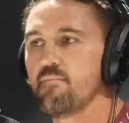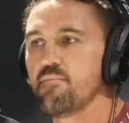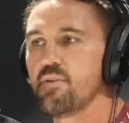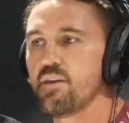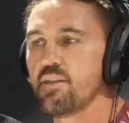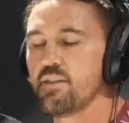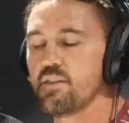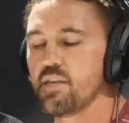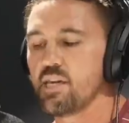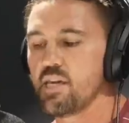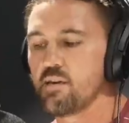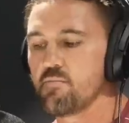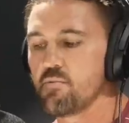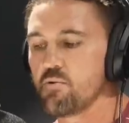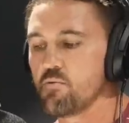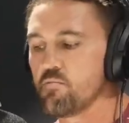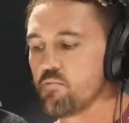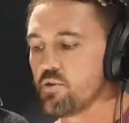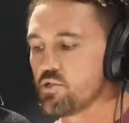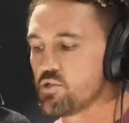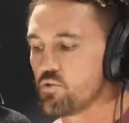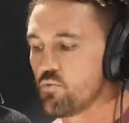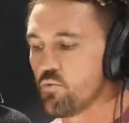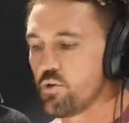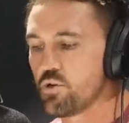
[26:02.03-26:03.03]
then him and
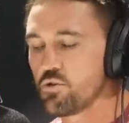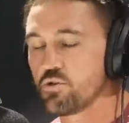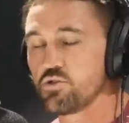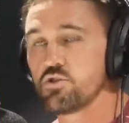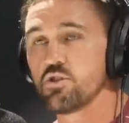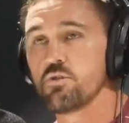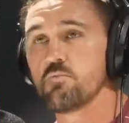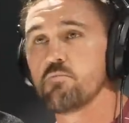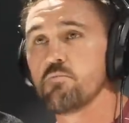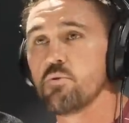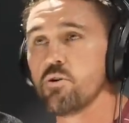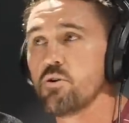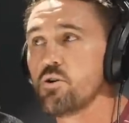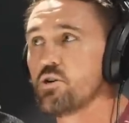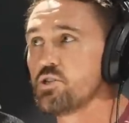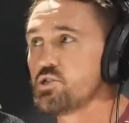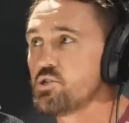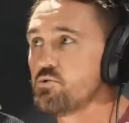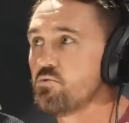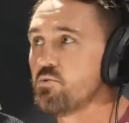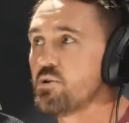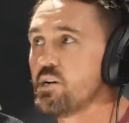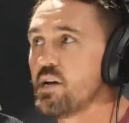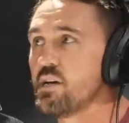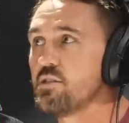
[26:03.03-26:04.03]
Mr. Winkeljohn merged
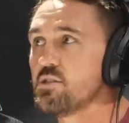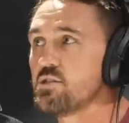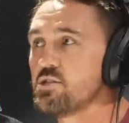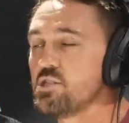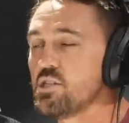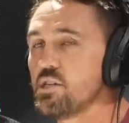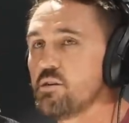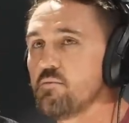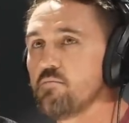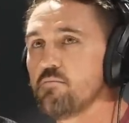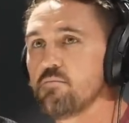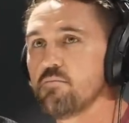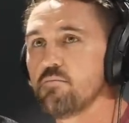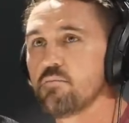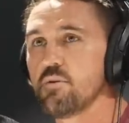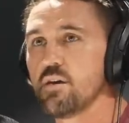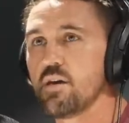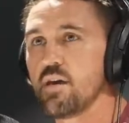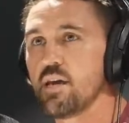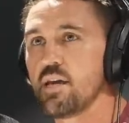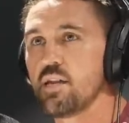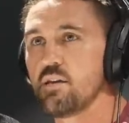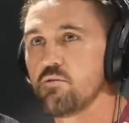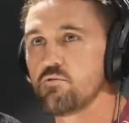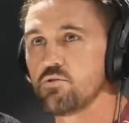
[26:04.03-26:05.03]
to another gym,
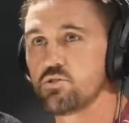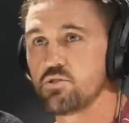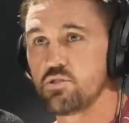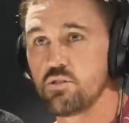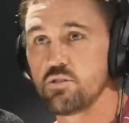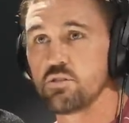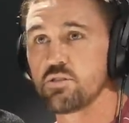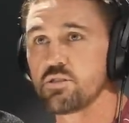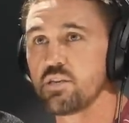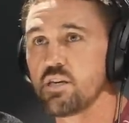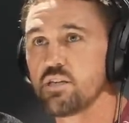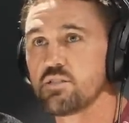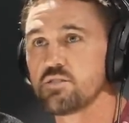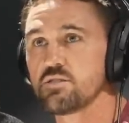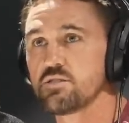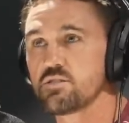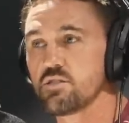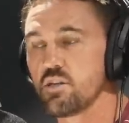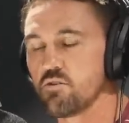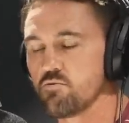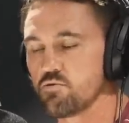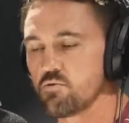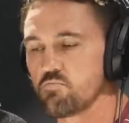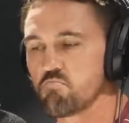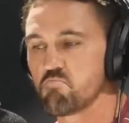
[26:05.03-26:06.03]
and it was still a decent.
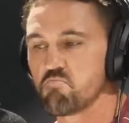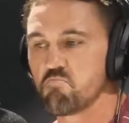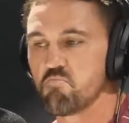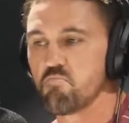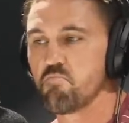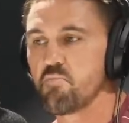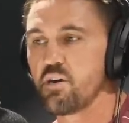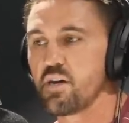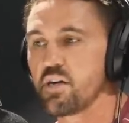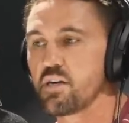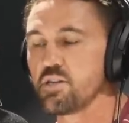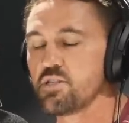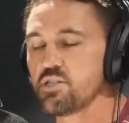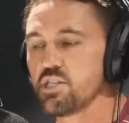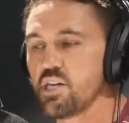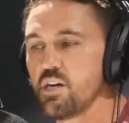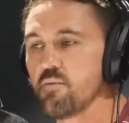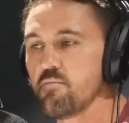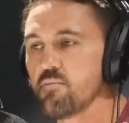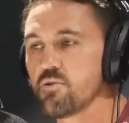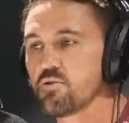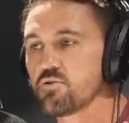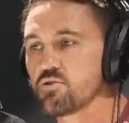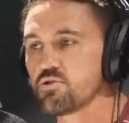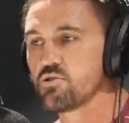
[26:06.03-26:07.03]
It was a bigger
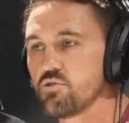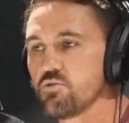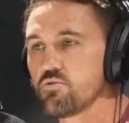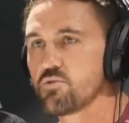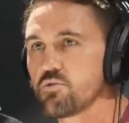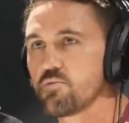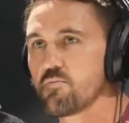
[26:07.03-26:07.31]
gym, but it was were still, they